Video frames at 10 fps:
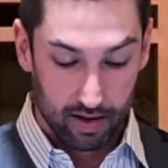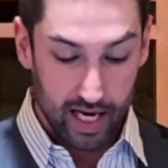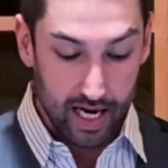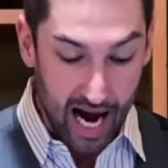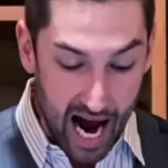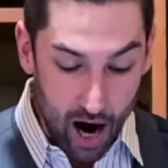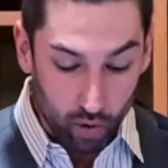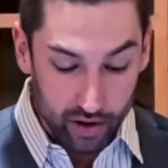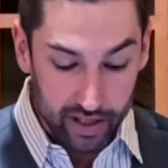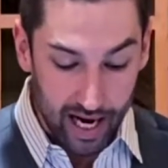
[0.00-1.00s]
In
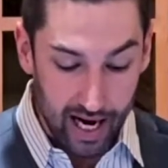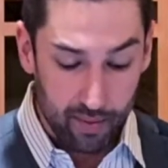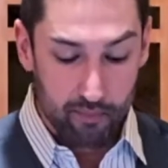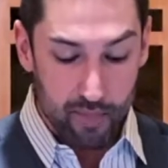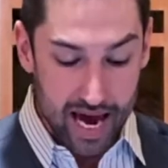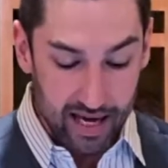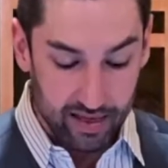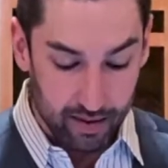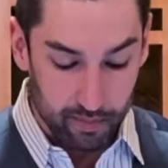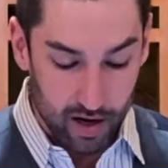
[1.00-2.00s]
our time, make
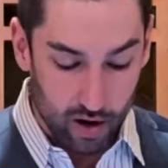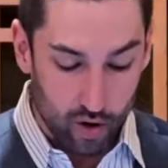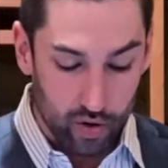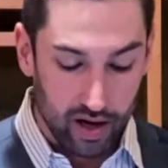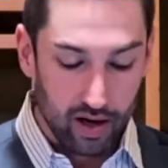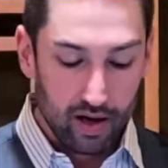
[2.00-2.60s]
them known.